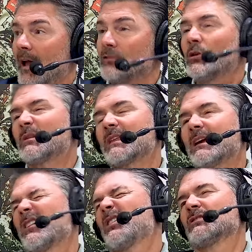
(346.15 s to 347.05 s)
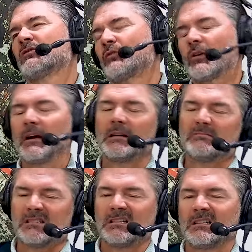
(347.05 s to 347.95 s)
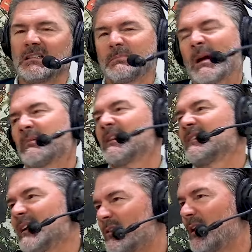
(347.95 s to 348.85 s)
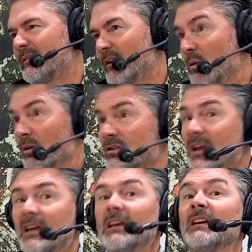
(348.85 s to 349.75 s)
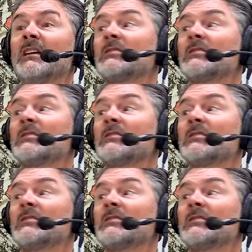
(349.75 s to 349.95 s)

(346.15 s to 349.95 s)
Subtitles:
And you would think, oh, it's free. It's probably not that great of a course. It is